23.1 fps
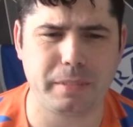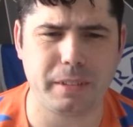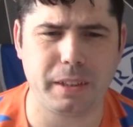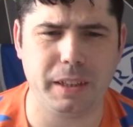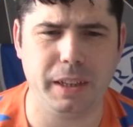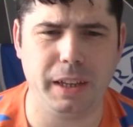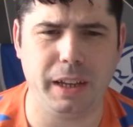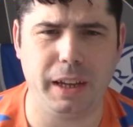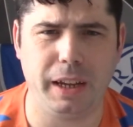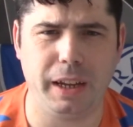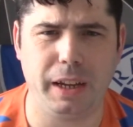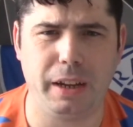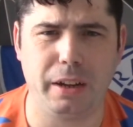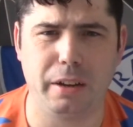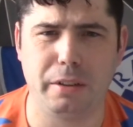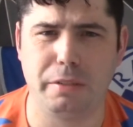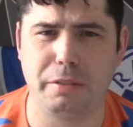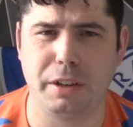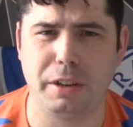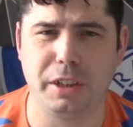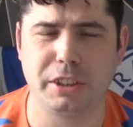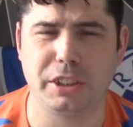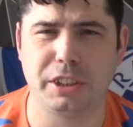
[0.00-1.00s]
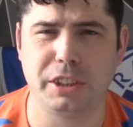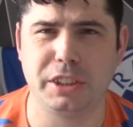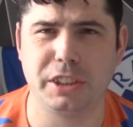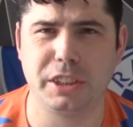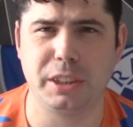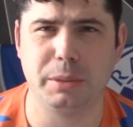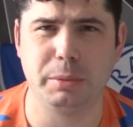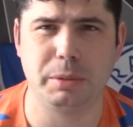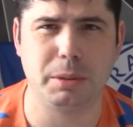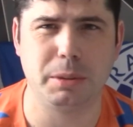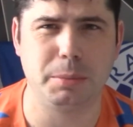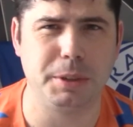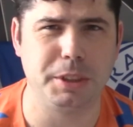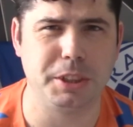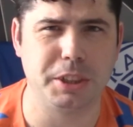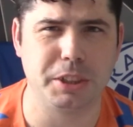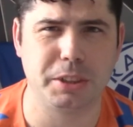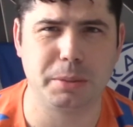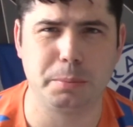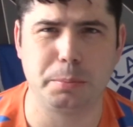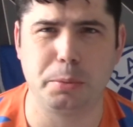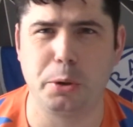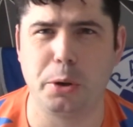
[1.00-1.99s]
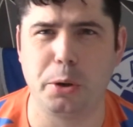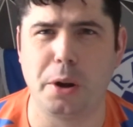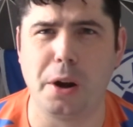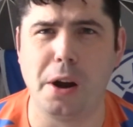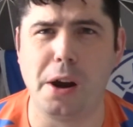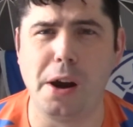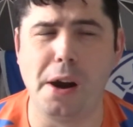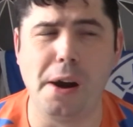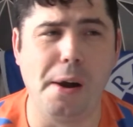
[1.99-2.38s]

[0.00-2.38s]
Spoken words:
our finishing seems to be just poor.